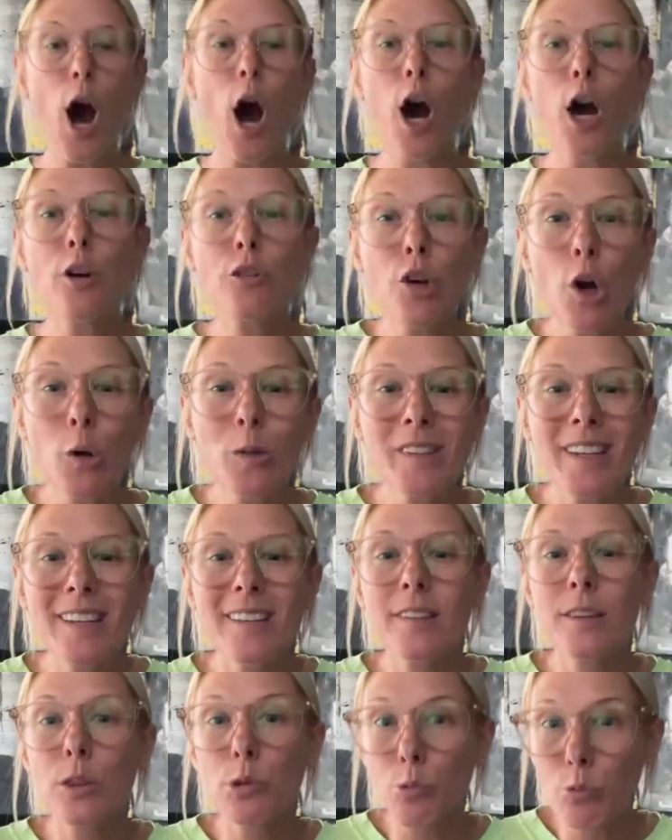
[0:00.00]
Our dose
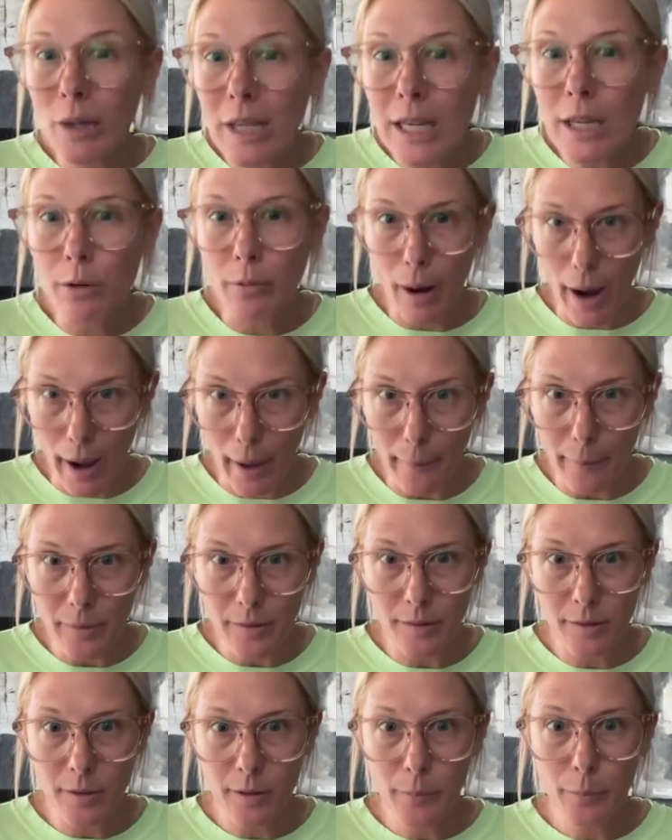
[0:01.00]
is 3
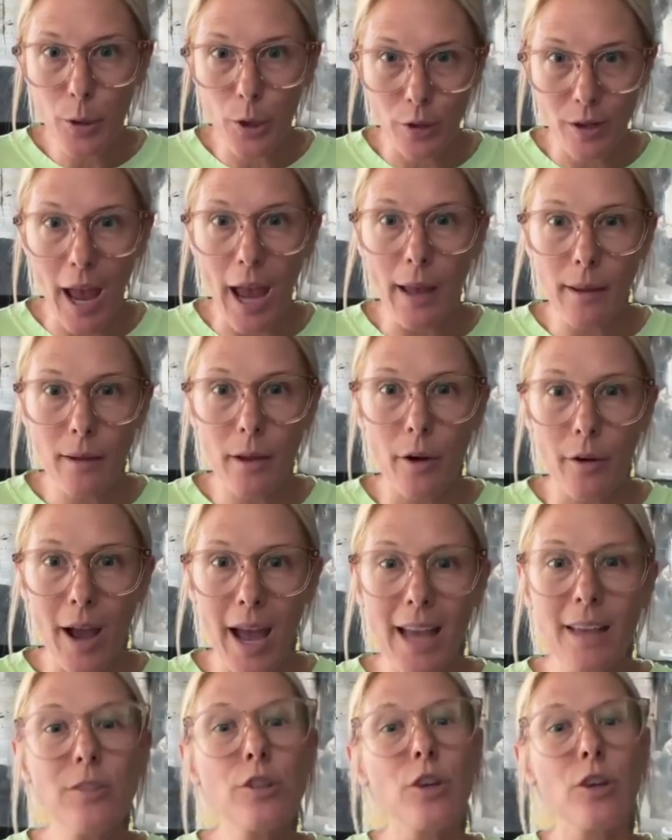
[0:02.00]
grams per day,
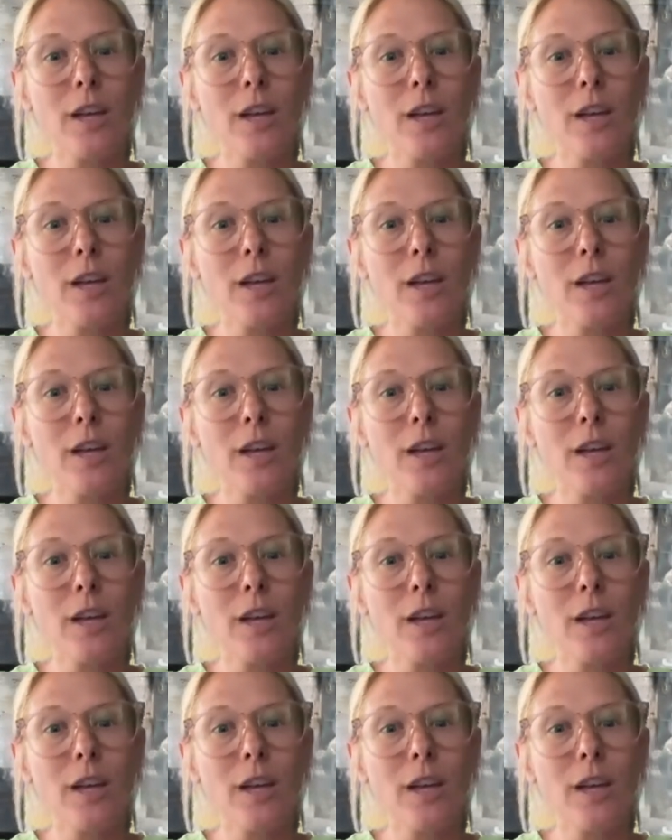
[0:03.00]
okay?